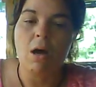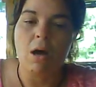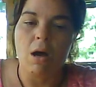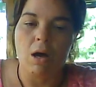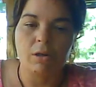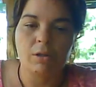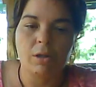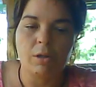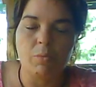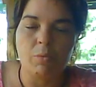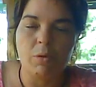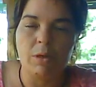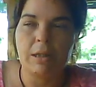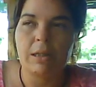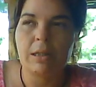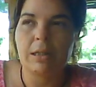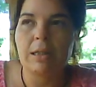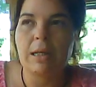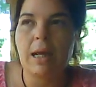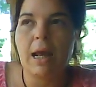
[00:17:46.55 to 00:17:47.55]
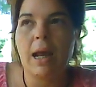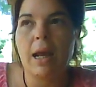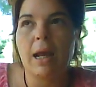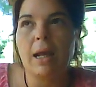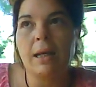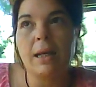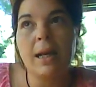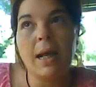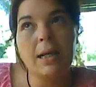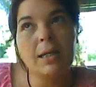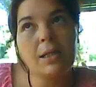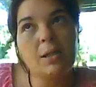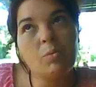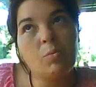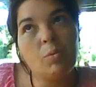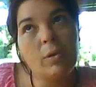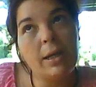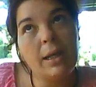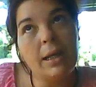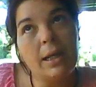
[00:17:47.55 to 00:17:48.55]
I also want to say next
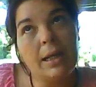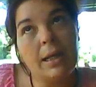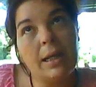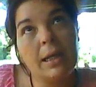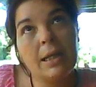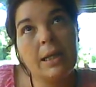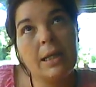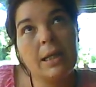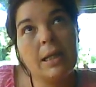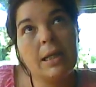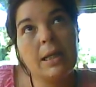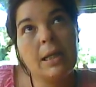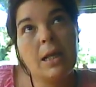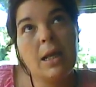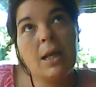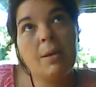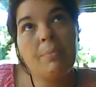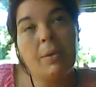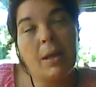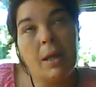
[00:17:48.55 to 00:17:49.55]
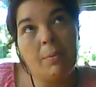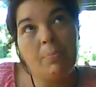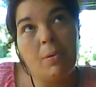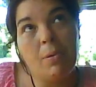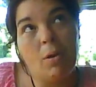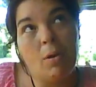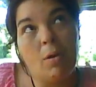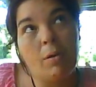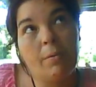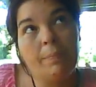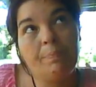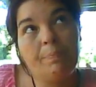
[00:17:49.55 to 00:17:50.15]
week, people,